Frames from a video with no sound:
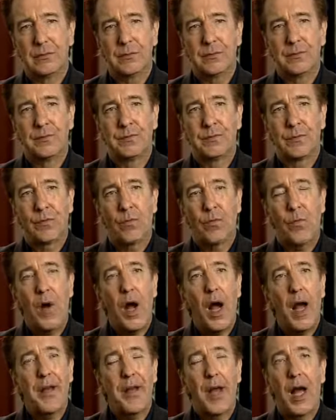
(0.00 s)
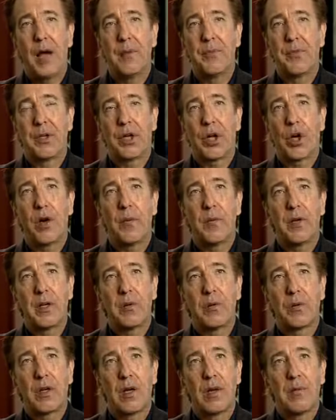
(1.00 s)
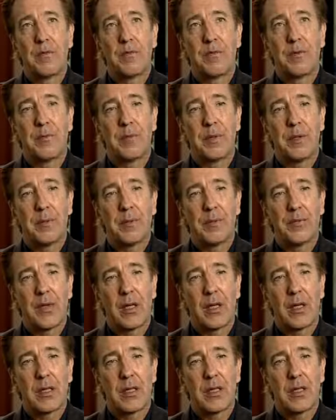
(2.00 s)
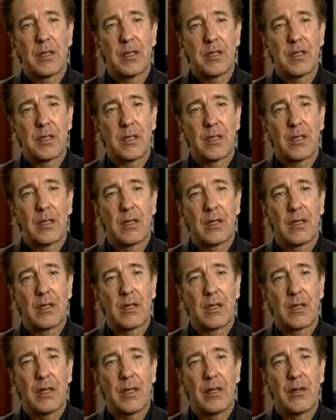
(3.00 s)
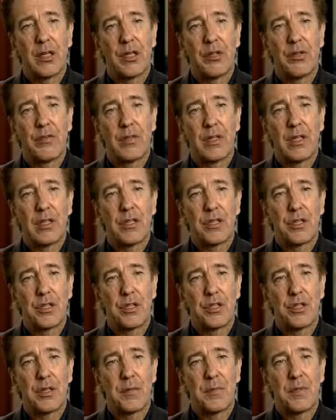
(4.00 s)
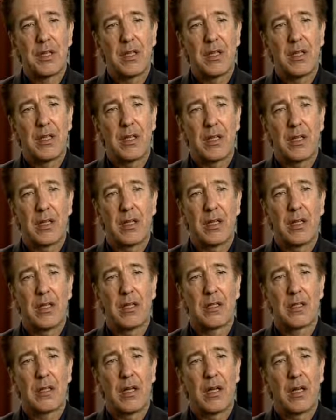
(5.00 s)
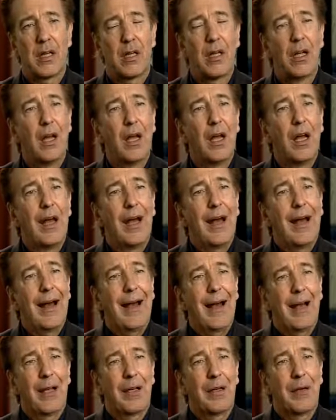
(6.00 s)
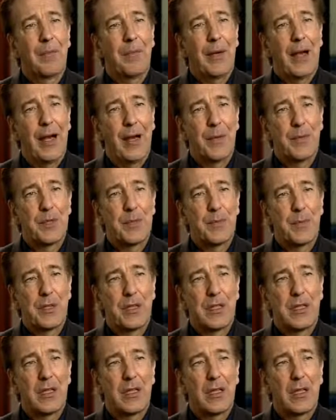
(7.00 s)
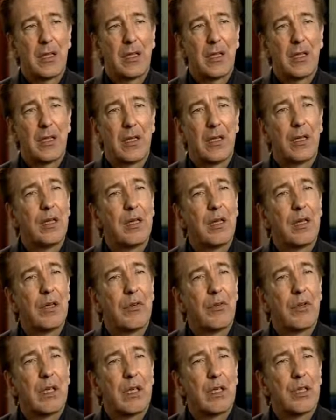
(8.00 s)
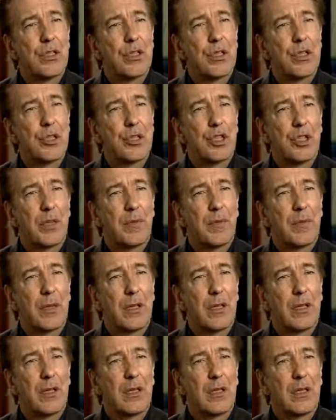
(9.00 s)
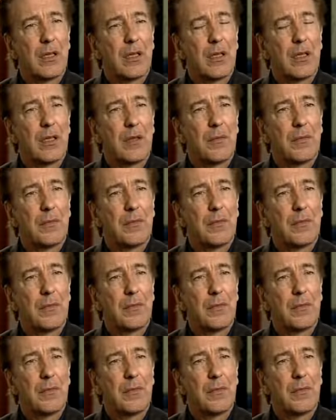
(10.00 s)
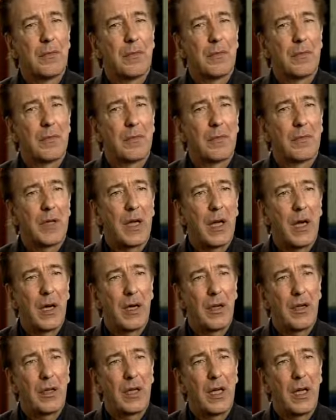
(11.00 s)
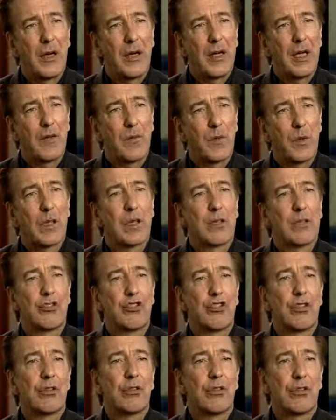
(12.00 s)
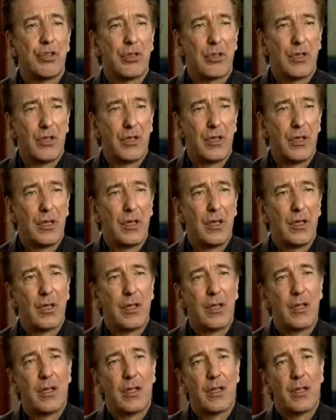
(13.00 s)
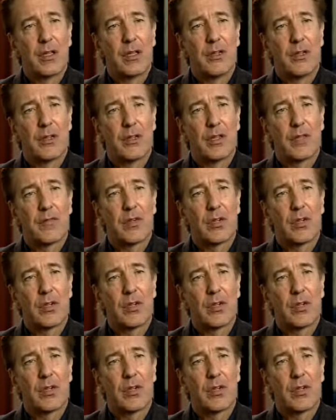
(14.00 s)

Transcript: Well, the comedy will come from people recognising their own relationships in it, I guess, and perhaps particularly the relationship that Karen and Harry have with their children. They've